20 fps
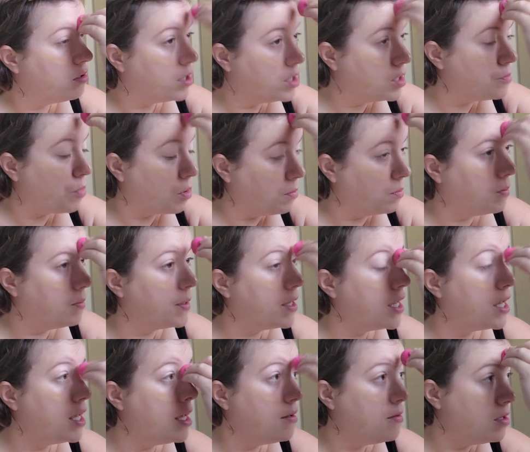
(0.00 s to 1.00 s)
it's
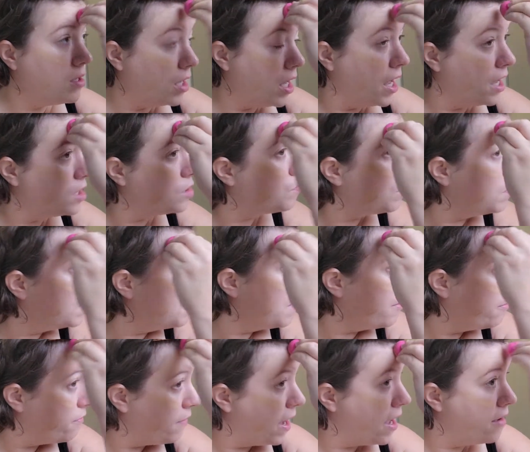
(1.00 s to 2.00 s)
probably
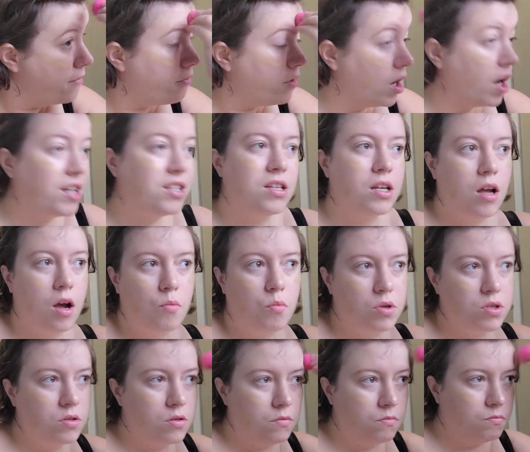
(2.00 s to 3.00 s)
my favourite. I
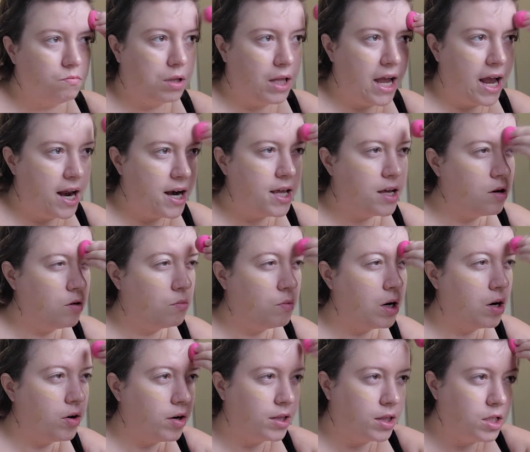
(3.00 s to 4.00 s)
wasn't planning on
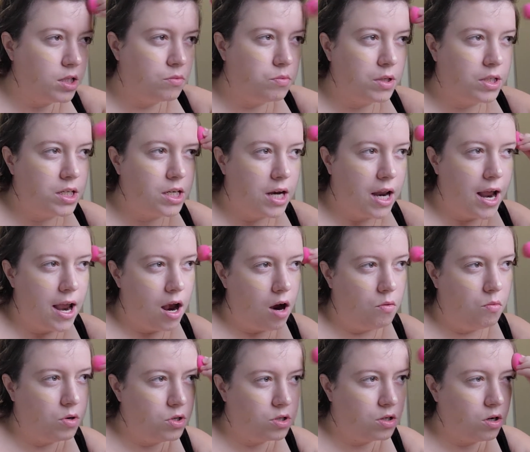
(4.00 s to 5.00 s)
wearing this one today.
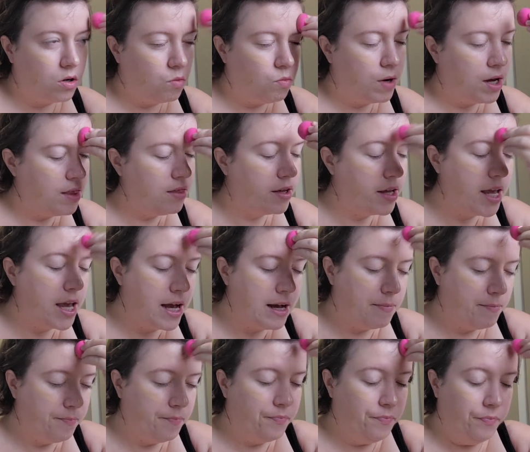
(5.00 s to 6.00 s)
I was going to wear
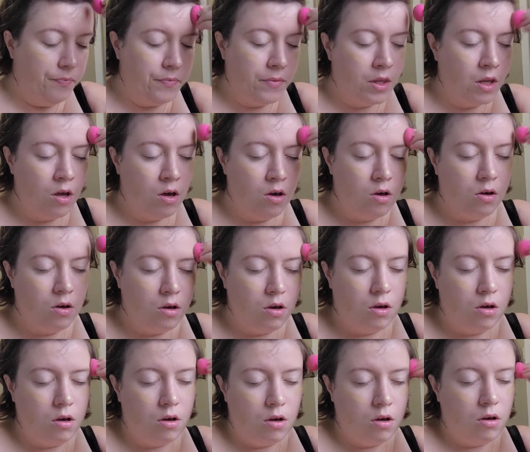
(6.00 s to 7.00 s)
the
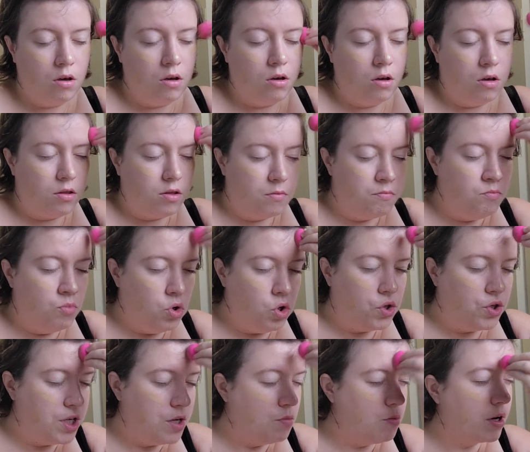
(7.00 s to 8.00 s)

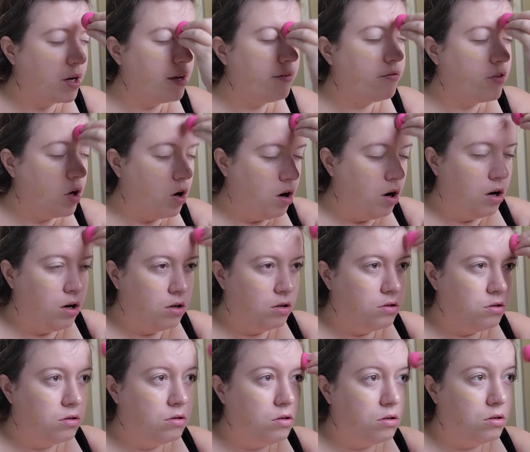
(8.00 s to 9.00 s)
moussey one I've got,
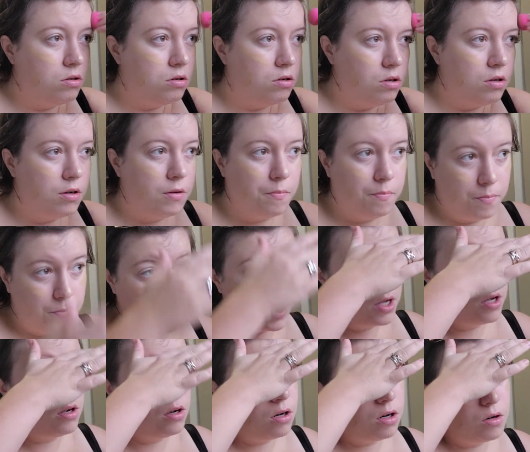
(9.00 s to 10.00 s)

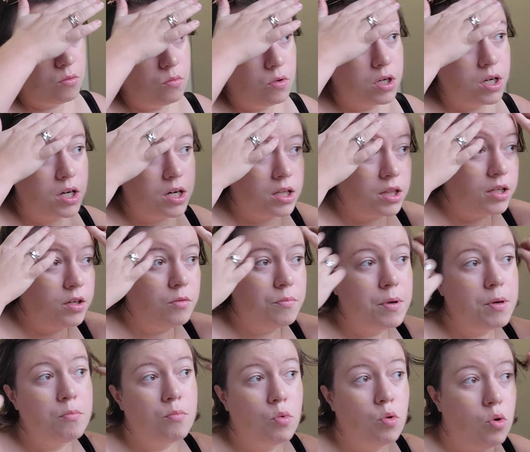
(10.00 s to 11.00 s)
but I wanted a little
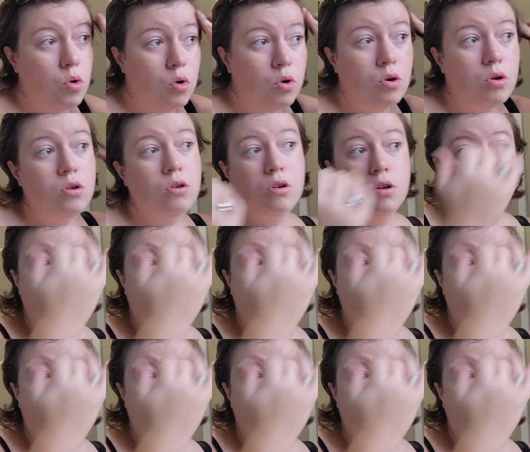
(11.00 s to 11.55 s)
bit more